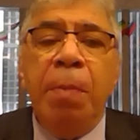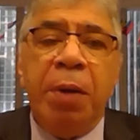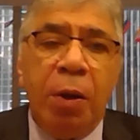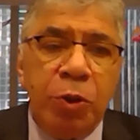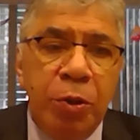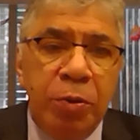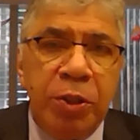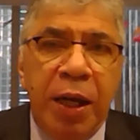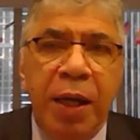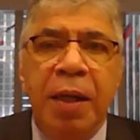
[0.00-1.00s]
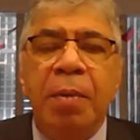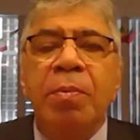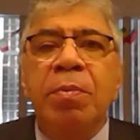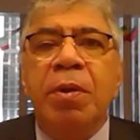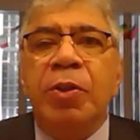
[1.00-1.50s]
but also China
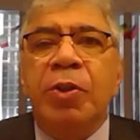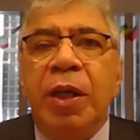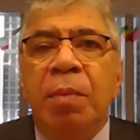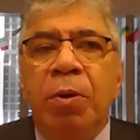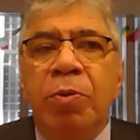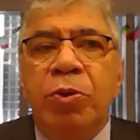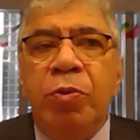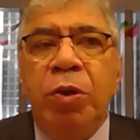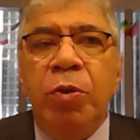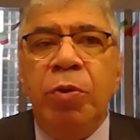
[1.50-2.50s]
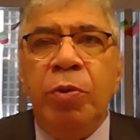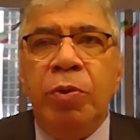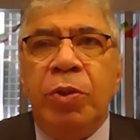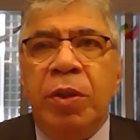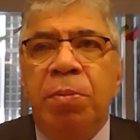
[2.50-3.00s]
was able to
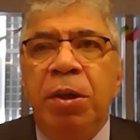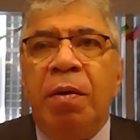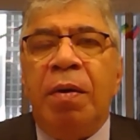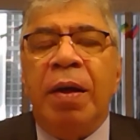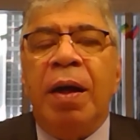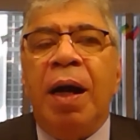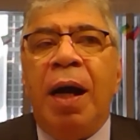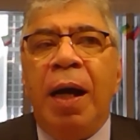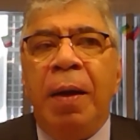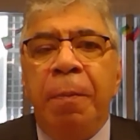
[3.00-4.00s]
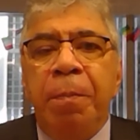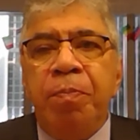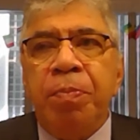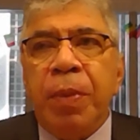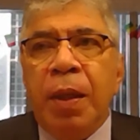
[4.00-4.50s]
use the BRI
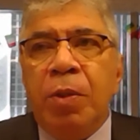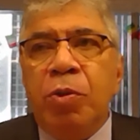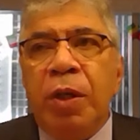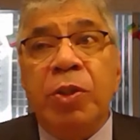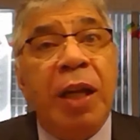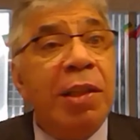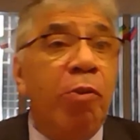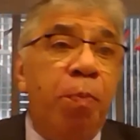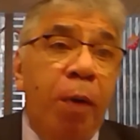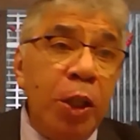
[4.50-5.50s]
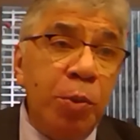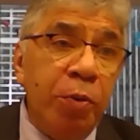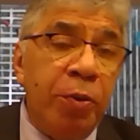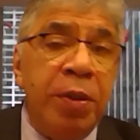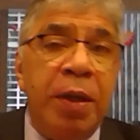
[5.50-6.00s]
to the extent of
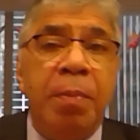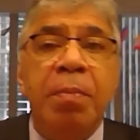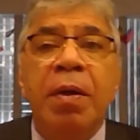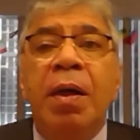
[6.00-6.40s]
possible for them